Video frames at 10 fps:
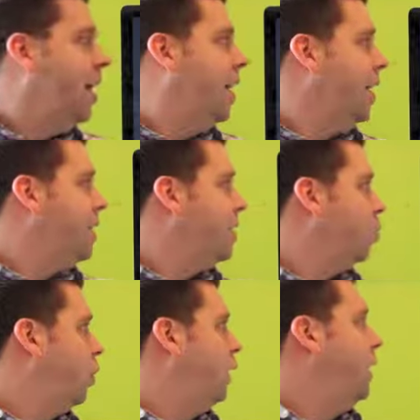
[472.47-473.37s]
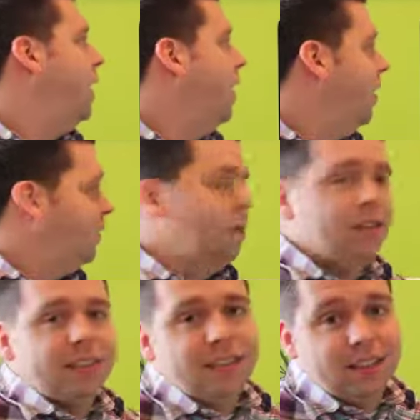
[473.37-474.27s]
is really the
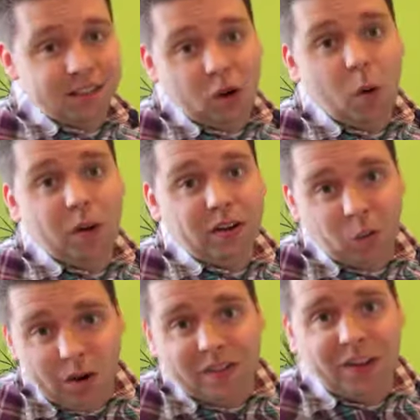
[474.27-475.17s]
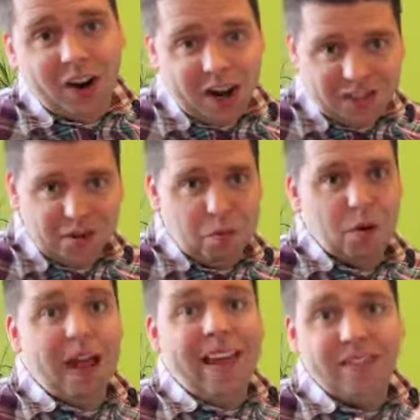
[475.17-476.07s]
business that's going to win the
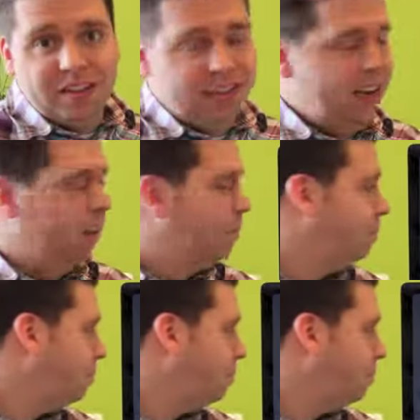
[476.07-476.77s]
customer and the sale.